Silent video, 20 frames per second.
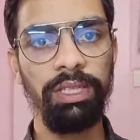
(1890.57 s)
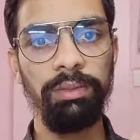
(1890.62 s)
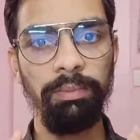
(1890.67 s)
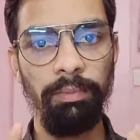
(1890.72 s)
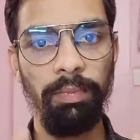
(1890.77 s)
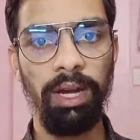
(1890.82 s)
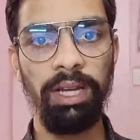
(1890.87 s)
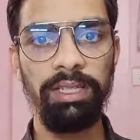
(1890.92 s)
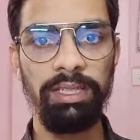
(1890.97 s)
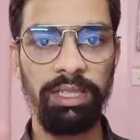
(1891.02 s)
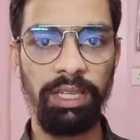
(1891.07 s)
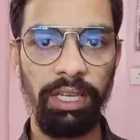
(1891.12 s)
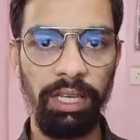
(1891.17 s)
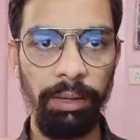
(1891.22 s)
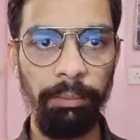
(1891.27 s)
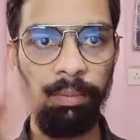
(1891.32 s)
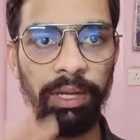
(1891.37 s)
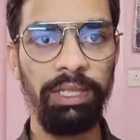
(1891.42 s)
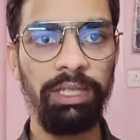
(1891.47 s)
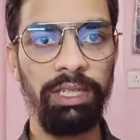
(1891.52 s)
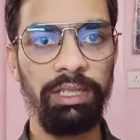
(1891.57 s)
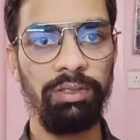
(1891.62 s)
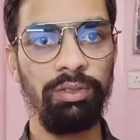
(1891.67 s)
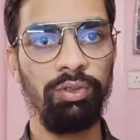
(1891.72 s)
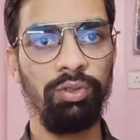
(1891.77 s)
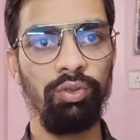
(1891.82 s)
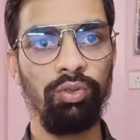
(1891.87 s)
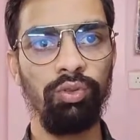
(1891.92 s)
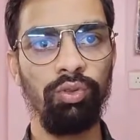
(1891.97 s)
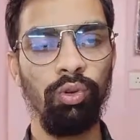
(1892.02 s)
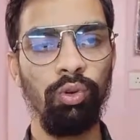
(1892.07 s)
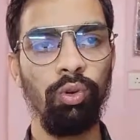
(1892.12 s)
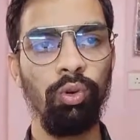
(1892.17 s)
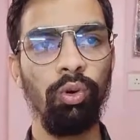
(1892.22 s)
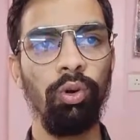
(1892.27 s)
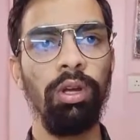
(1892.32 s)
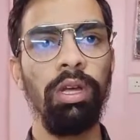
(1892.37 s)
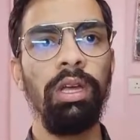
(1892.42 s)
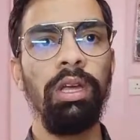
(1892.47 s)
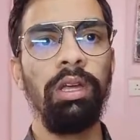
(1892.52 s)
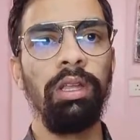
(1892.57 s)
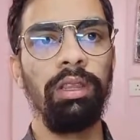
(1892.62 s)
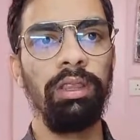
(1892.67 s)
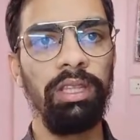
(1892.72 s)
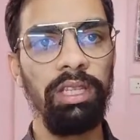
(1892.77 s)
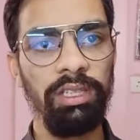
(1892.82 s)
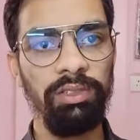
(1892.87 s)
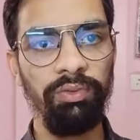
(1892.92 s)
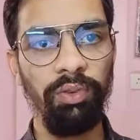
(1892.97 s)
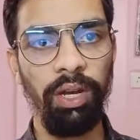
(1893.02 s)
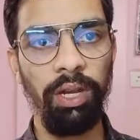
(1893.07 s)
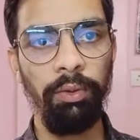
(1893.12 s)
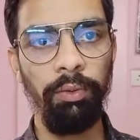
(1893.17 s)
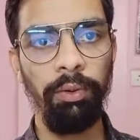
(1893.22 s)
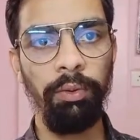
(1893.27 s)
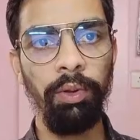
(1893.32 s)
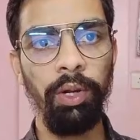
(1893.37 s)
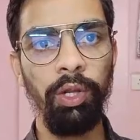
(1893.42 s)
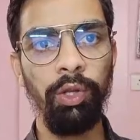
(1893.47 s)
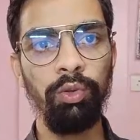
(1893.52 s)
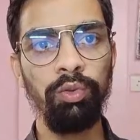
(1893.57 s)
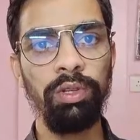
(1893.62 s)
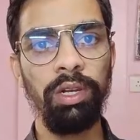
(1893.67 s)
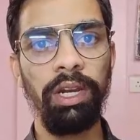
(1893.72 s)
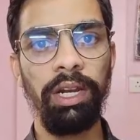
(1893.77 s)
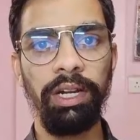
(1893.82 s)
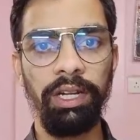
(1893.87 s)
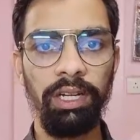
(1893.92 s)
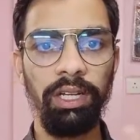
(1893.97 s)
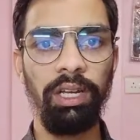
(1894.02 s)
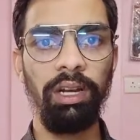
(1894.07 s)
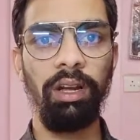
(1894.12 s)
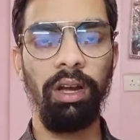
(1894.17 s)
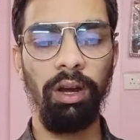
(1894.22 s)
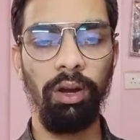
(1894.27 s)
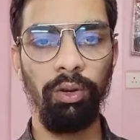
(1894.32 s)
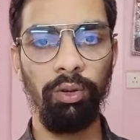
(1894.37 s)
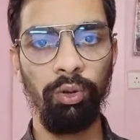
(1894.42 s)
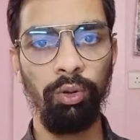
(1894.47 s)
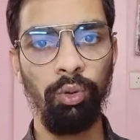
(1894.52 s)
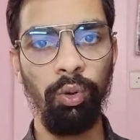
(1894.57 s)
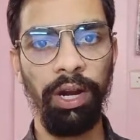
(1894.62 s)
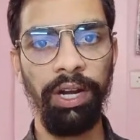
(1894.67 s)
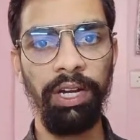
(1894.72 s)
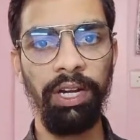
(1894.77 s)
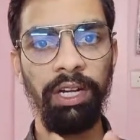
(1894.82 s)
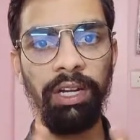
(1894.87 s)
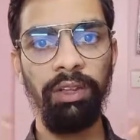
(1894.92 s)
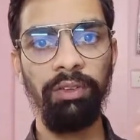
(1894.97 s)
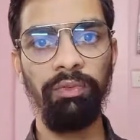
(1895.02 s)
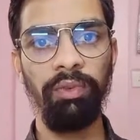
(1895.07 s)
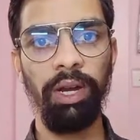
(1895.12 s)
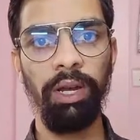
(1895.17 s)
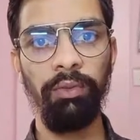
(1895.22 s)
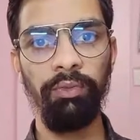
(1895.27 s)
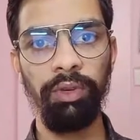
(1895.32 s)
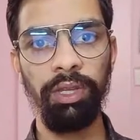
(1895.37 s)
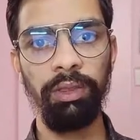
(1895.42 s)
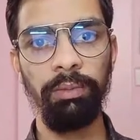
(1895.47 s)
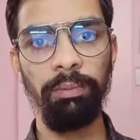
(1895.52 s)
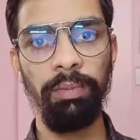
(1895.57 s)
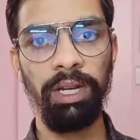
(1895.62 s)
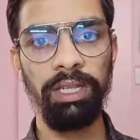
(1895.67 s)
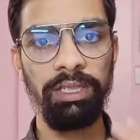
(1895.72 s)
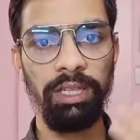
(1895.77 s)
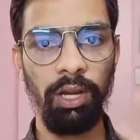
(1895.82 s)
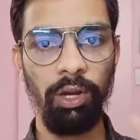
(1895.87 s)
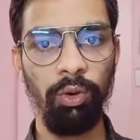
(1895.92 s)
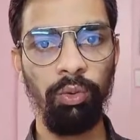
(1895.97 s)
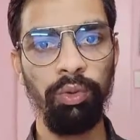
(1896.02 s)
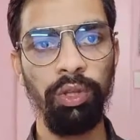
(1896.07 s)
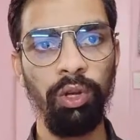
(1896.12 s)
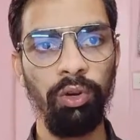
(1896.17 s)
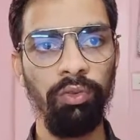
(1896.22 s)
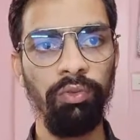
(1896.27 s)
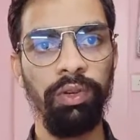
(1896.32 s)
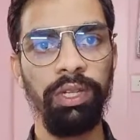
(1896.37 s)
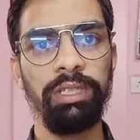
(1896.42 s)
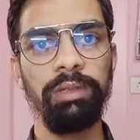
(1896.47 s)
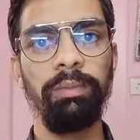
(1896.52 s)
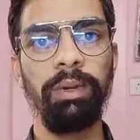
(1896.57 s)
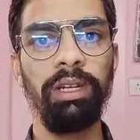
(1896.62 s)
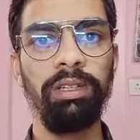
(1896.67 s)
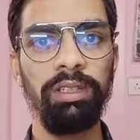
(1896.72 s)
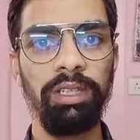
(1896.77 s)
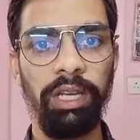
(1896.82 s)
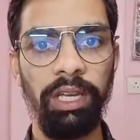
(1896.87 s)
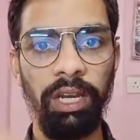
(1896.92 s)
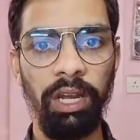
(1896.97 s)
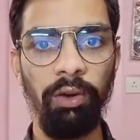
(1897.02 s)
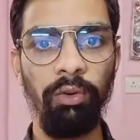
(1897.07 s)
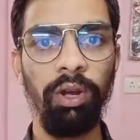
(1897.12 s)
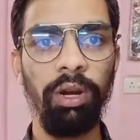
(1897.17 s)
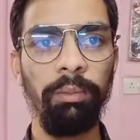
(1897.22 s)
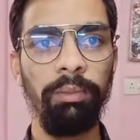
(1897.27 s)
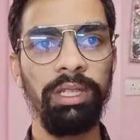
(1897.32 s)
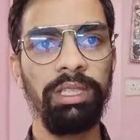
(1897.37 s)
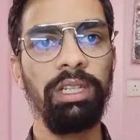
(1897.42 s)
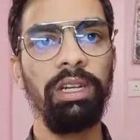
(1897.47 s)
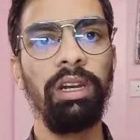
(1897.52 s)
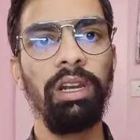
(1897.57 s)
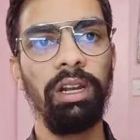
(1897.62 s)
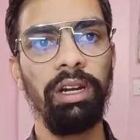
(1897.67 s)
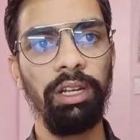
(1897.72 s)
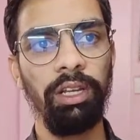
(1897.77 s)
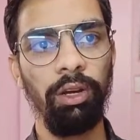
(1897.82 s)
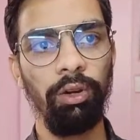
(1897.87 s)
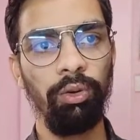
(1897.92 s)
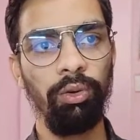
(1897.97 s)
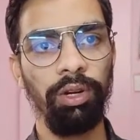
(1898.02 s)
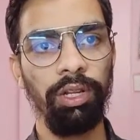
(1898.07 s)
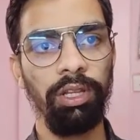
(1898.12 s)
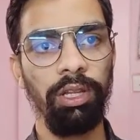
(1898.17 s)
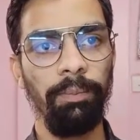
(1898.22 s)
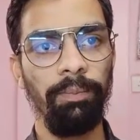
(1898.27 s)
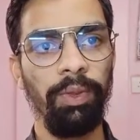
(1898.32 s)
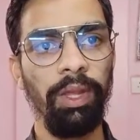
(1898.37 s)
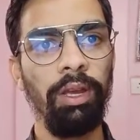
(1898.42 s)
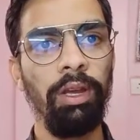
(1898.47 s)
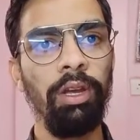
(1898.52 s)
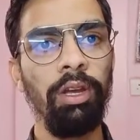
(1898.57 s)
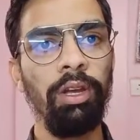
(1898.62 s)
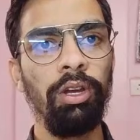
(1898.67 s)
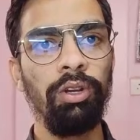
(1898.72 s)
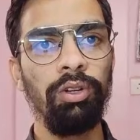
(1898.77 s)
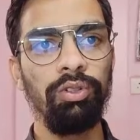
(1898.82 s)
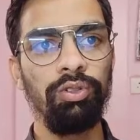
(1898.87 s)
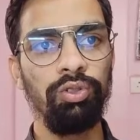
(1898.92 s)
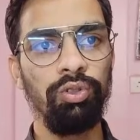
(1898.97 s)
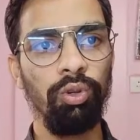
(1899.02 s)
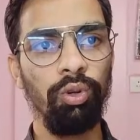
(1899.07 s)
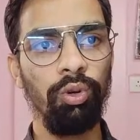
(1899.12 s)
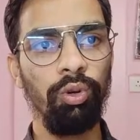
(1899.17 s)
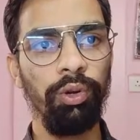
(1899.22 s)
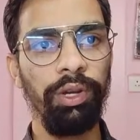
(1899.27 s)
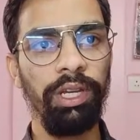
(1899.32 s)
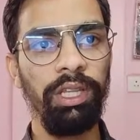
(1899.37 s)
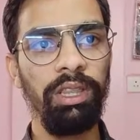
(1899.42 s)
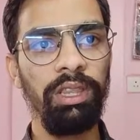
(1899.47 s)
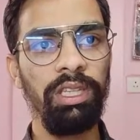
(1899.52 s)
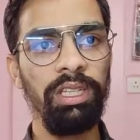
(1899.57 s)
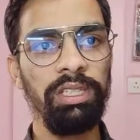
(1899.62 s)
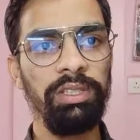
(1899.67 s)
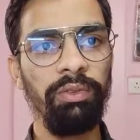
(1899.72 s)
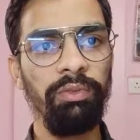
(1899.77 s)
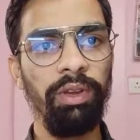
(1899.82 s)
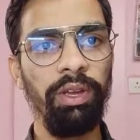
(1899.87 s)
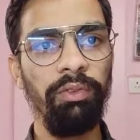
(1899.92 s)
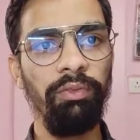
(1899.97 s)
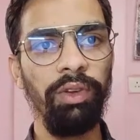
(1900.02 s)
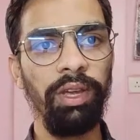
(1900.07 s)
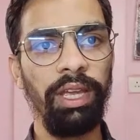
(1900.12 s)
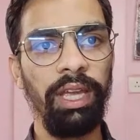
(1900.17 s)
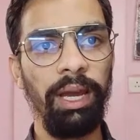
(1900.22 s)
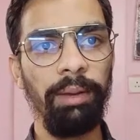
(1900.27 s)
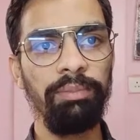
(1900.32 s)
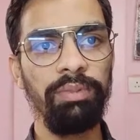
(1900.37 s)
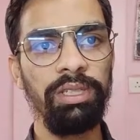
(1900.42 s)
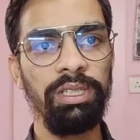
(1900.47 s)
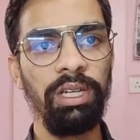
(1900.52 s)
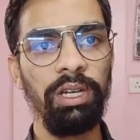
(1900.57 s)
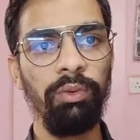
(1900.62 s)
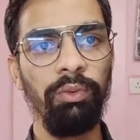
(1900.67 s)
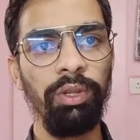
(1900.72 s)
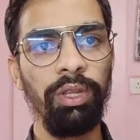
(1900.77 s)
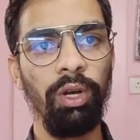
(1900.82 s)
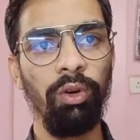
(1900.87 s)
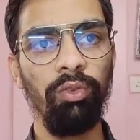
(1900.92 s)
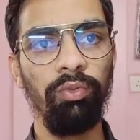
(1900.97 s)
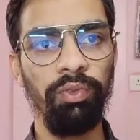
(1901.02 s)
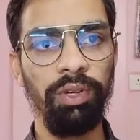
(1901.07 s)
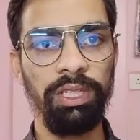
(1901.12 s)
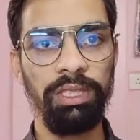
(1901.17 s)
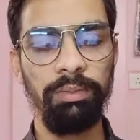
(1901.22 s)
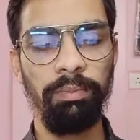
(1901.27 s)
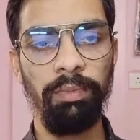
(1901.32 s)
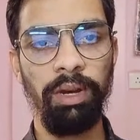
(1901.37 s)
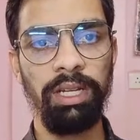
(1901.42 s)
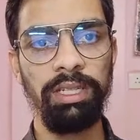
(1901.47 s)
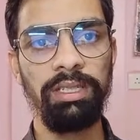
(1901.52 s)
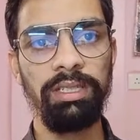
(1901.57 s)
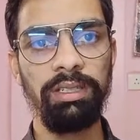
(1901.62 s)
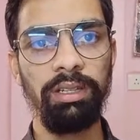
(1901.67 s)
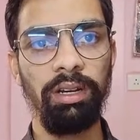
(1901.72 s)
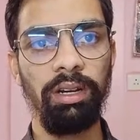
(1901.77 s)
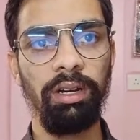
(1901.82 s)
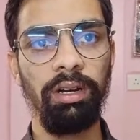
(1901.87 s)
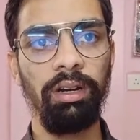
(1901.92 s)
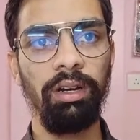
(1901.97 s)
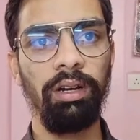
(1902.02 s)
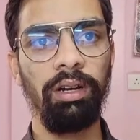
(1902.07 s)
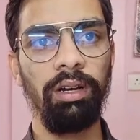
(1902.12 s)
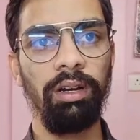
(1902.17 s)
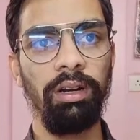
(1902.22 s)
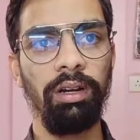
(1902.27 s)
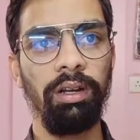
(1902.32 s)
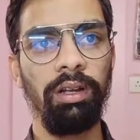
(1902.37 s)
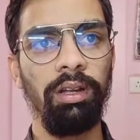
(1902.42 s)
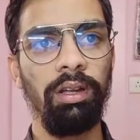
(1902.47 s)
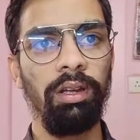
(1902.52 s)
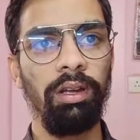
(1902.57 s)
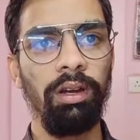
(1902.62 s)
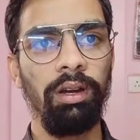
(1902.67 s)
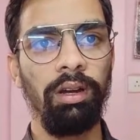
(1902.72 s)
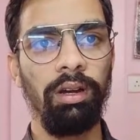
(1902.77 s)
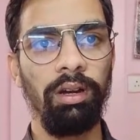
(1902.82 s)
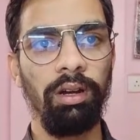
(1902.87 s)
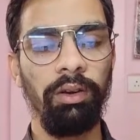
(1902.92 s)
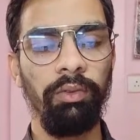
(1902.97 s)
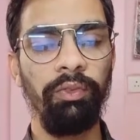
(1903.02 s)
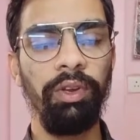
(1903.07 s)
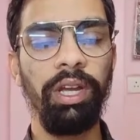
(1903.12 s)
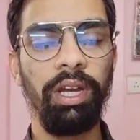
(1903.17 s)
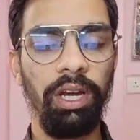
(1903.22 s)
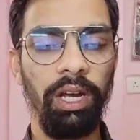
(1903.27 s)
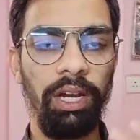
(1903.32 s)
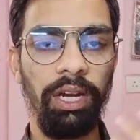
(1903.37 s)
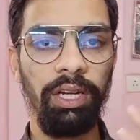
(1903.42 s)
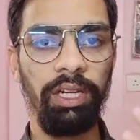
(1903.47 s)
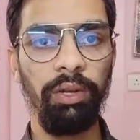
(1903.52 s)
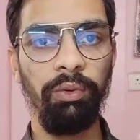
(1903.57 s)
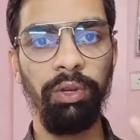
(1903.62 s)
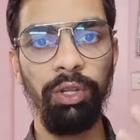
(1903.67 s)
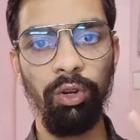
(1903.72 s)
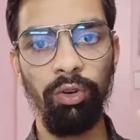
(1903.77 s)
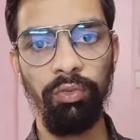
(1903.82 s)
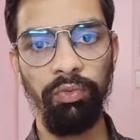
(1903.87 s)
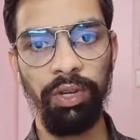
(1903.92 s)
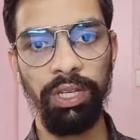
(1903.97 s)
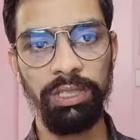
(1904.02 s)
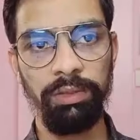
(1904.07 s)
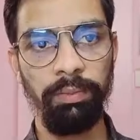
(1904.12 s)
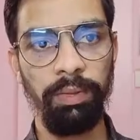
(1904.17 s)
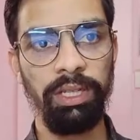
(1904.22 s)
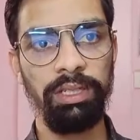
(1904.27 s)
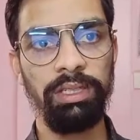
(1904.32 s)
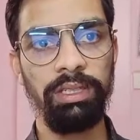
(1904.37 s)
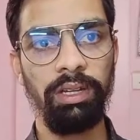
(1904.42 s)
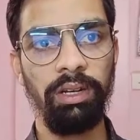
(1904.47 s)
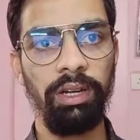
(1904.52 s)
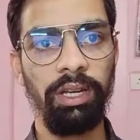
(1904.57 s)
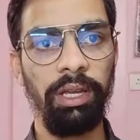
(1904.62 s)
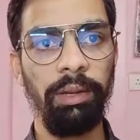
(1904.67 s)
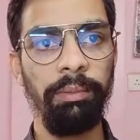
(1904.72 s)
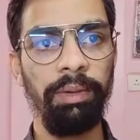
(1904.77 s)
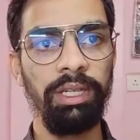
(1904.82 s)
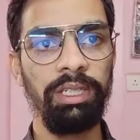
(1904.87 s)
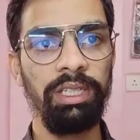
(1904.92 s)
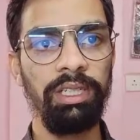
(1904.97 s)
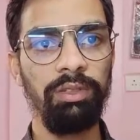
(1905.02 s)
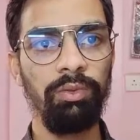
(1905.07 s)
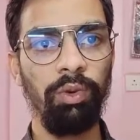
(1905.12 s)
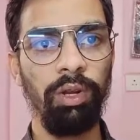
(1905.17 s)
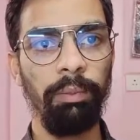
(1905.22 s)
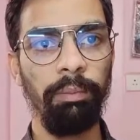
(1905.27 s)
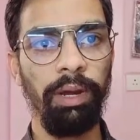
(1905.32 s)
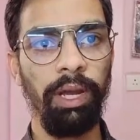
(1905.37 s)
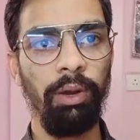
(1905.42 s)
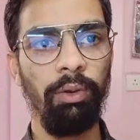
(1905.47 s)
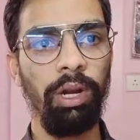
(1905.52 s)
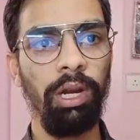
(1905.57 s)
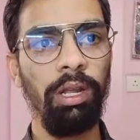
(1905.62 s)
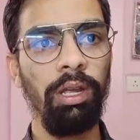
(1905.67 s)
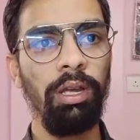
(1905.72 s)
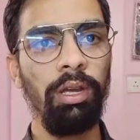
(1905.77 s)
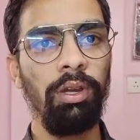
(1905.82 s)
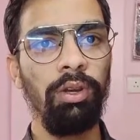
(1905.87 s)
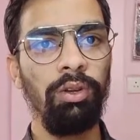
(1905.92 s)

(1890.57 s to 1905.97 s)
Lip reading: mask images. So this file we will use later to identify with mask or without face mask in our machine learning algorithm. So in this way we capture without face mask, we collect the without face mask images one by one.